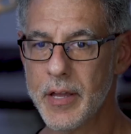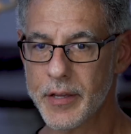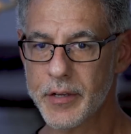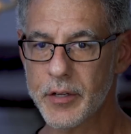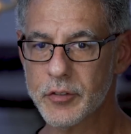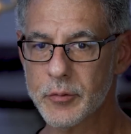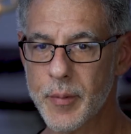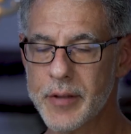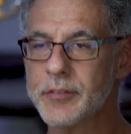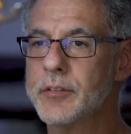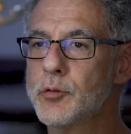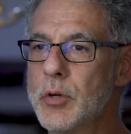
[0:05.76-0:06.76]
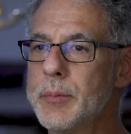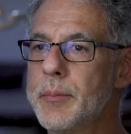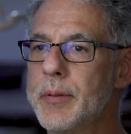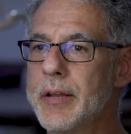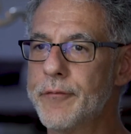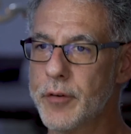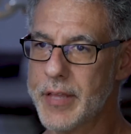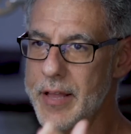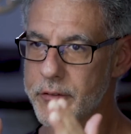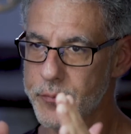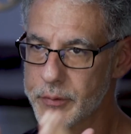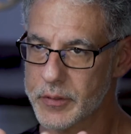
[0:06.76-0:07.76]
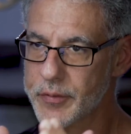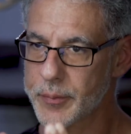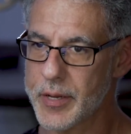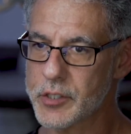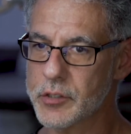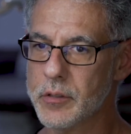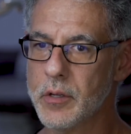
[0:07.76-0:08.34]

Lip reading: I customize the treatment plan for that specific patient.